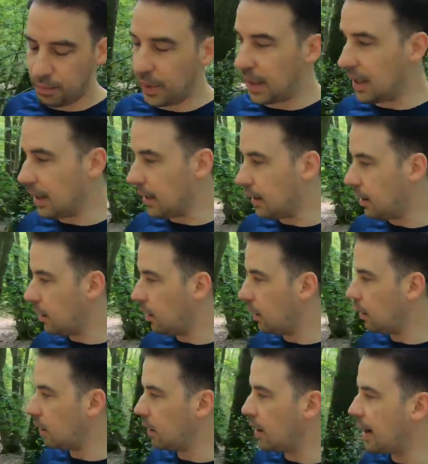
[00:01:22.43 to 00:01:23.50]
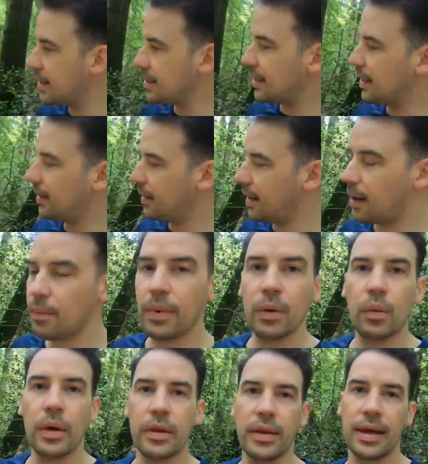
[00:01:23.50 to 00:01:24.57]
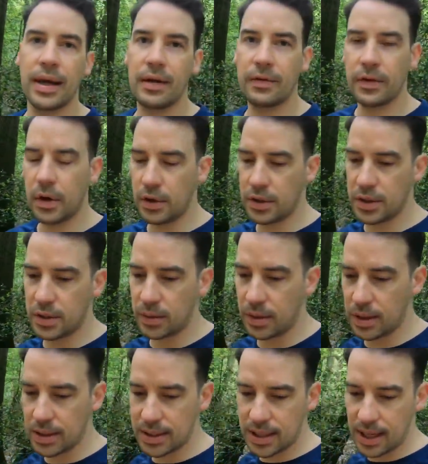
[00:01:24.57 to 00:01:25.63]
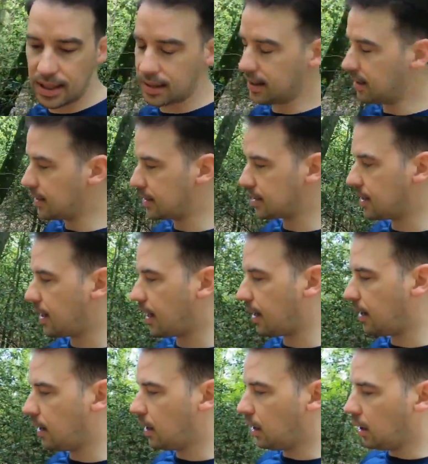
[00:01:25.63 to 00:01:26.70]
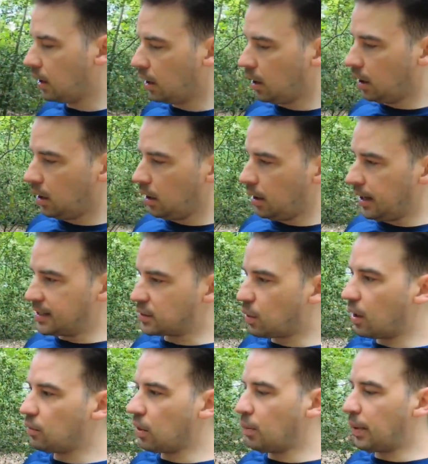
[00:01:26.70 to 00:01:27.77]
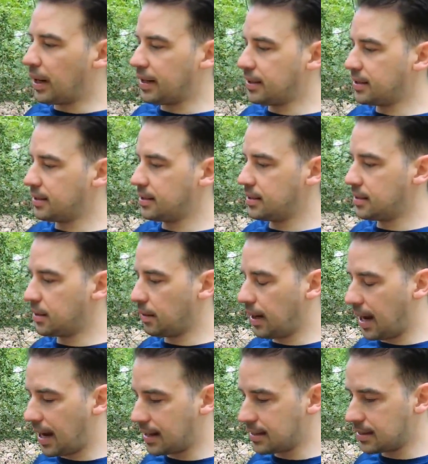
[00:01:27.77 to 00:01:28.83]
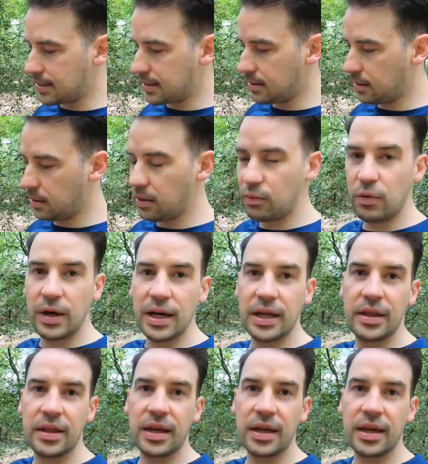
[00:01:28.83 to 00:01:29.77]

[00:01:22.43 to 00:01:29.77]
be a lot lighter than that. But one thing I've noticed with this tent is that it's quite robust. So it has really